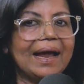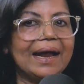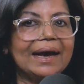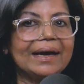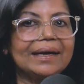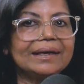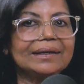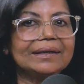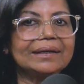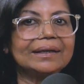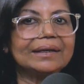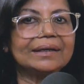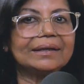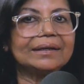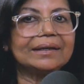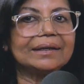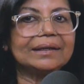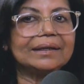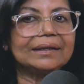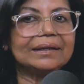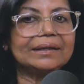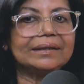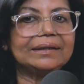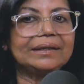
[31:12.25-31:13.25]
and
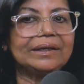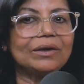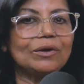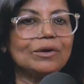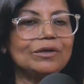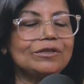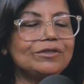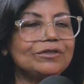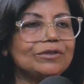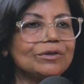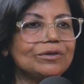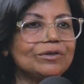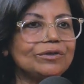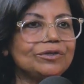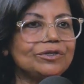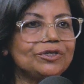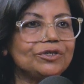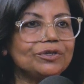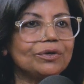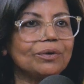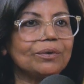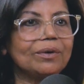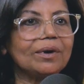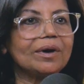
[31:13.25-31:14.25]
they
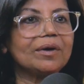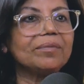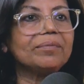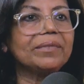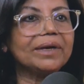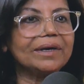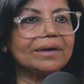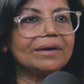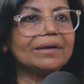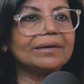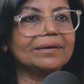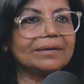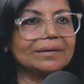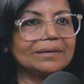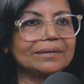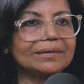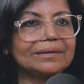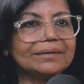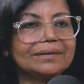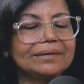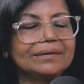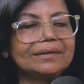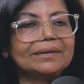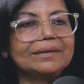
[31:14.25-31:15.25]
also show a
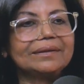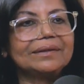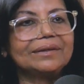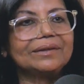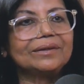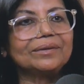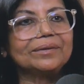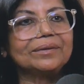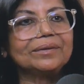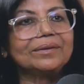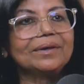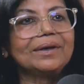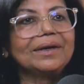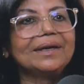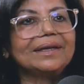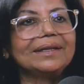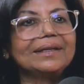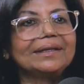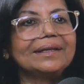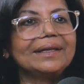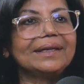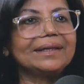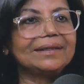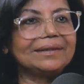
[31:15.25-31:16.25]
mirror,
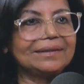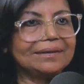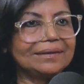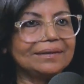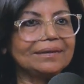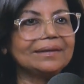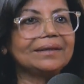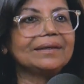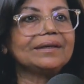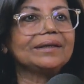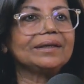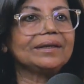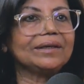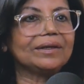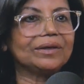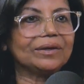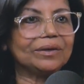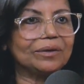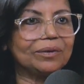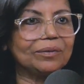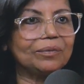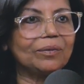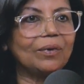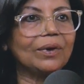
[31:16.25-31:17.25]
that
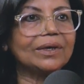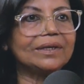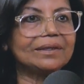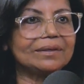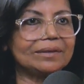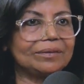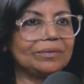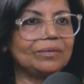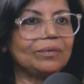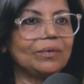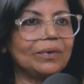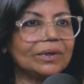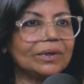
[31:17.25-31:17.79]
what